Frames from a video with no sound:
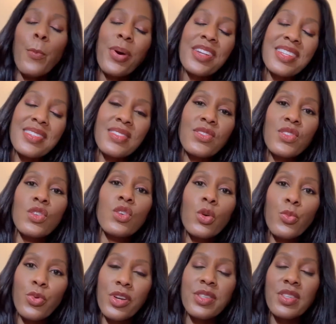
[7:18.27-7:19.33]
but it still
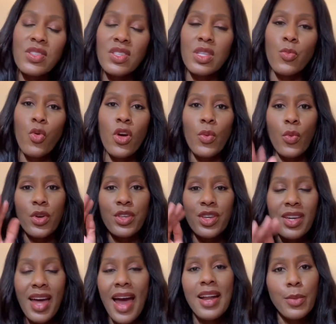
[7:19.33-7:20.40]
brings us to the point where you
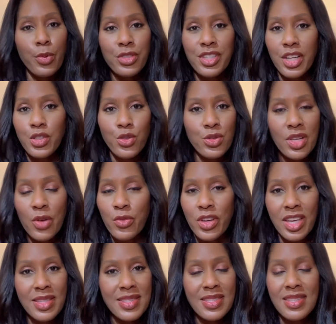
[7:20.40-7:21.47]
gotta protect yourself
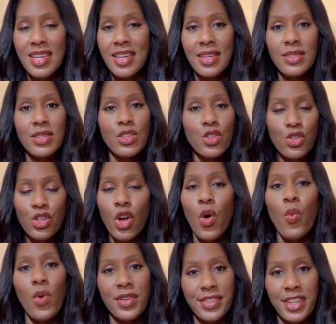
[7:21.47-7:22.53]
against ticks. You
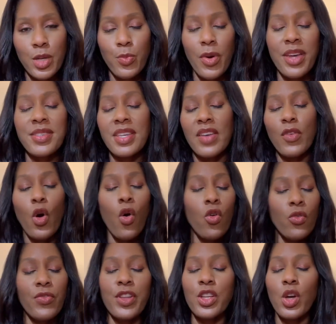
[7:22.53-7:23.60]
don't want tick bites. I have a
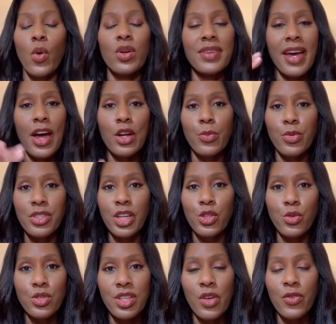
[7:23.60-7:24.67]
whole video on how to protect
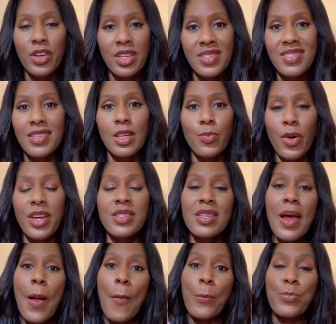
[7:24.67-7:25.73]
yourself against tick bites.
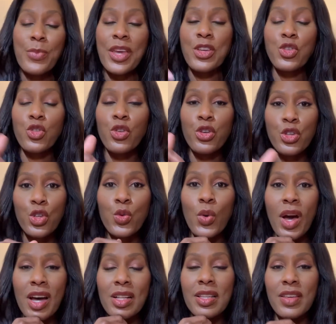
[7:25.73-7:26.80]
Make sure you
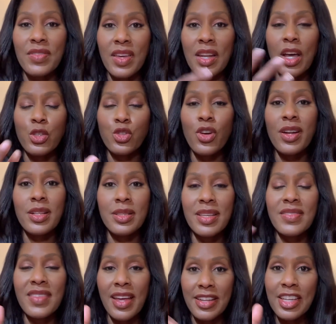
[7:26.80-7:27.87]
uh, click that. I'll try to
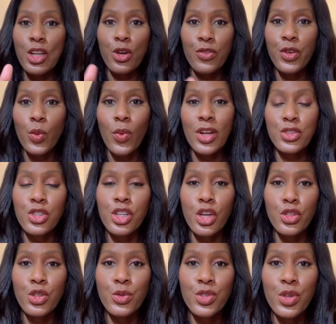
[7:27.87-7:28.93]
link that here if you're watching
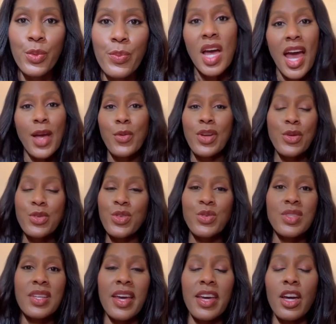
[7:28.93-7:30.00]
on YouTube. I would also
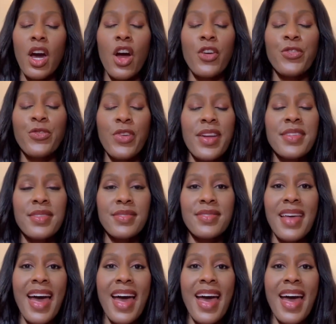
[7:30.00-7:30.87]
say our friends,